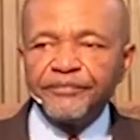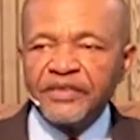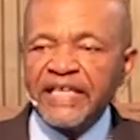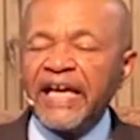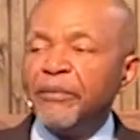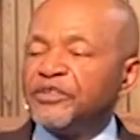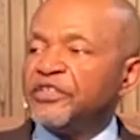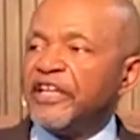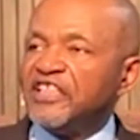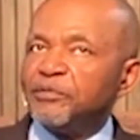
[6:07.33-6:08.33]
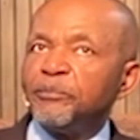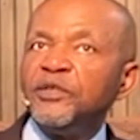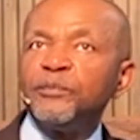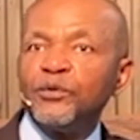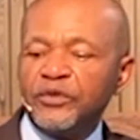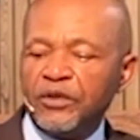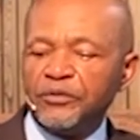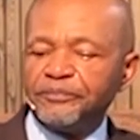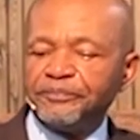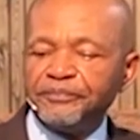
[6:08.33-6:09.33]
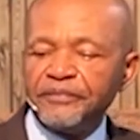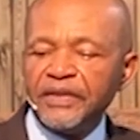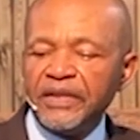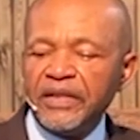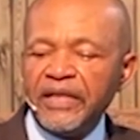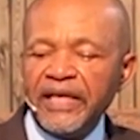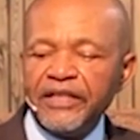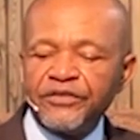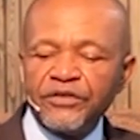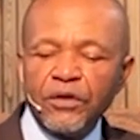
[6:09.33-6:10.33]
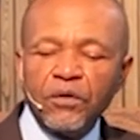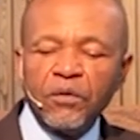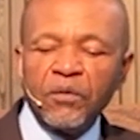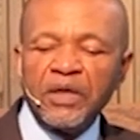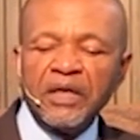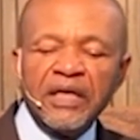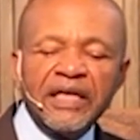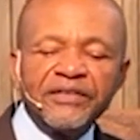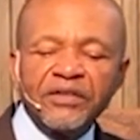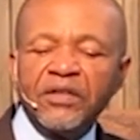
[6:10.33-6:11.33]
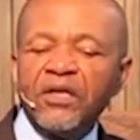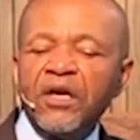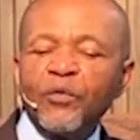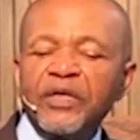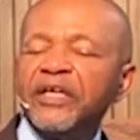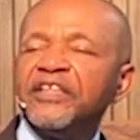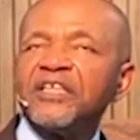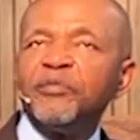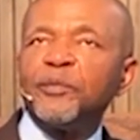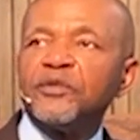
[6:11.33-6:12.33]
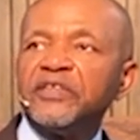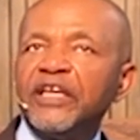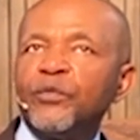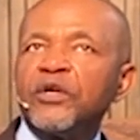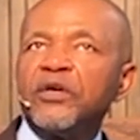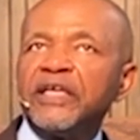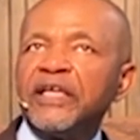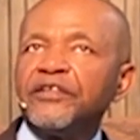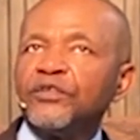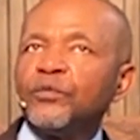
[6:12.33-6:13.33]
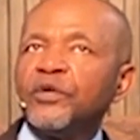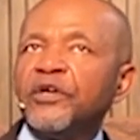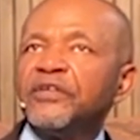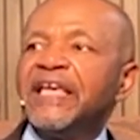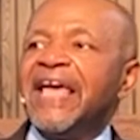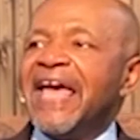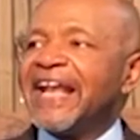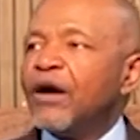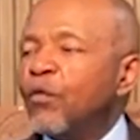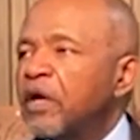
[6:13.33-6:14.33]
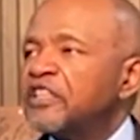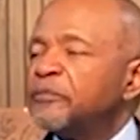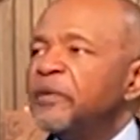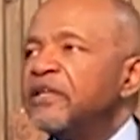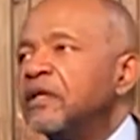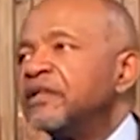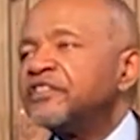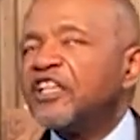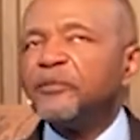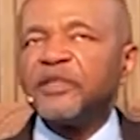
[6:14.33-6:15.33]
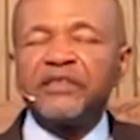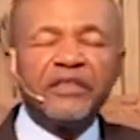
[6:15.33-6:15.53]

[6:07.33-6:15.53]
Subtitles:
Times change, but people don't. And so us, along with our young people today, we're going to get into the Word. And I want to speak on the subject